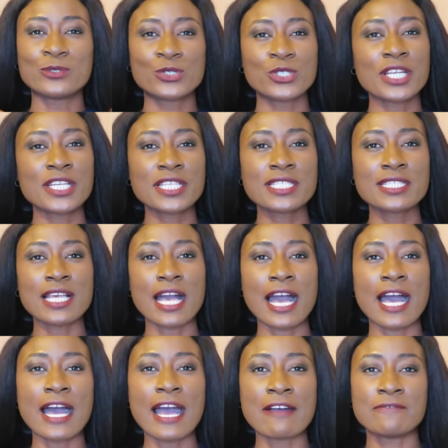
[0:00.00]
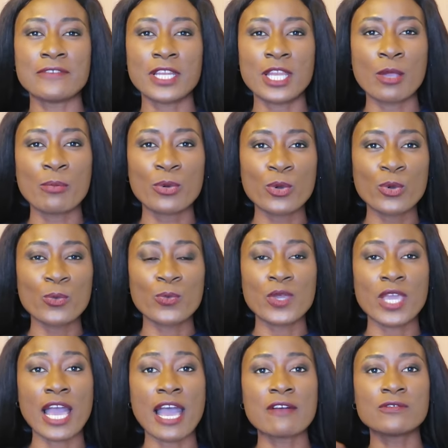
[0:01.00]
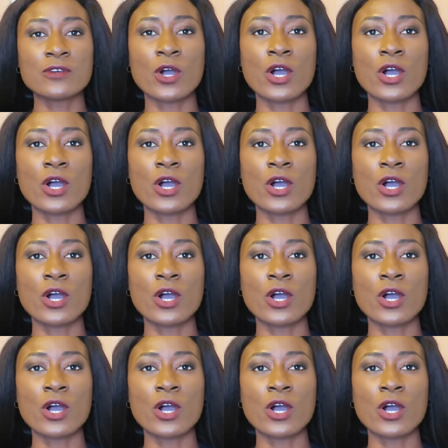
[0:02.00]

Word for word: trainings are available we have